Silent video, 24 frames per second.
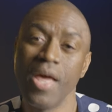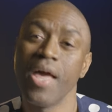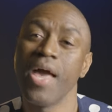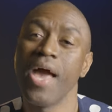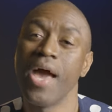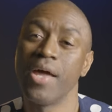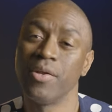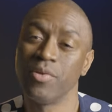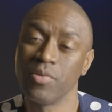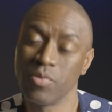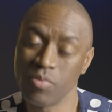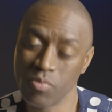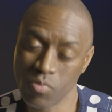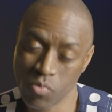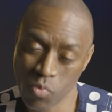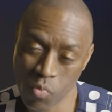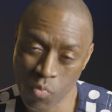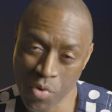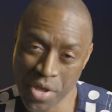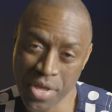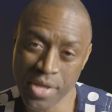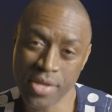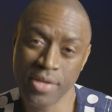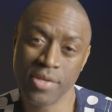And
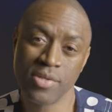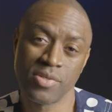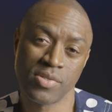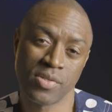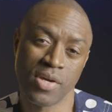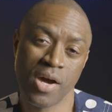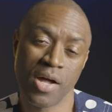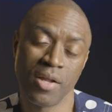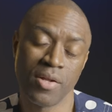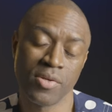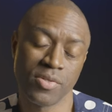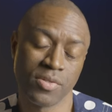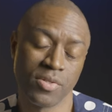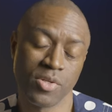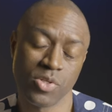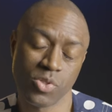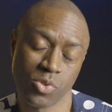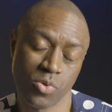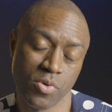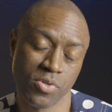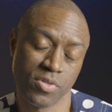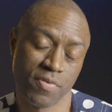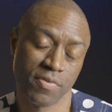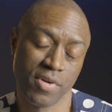we scholars and
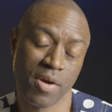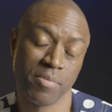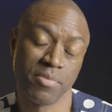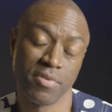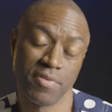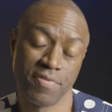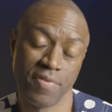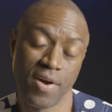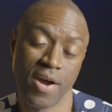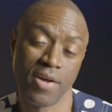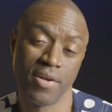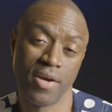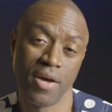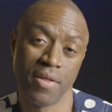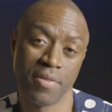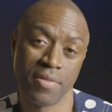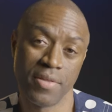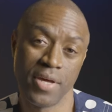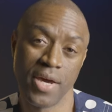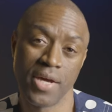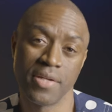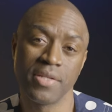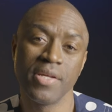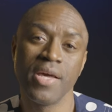historians have come to find out
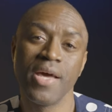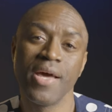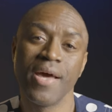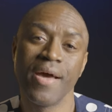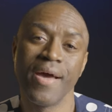that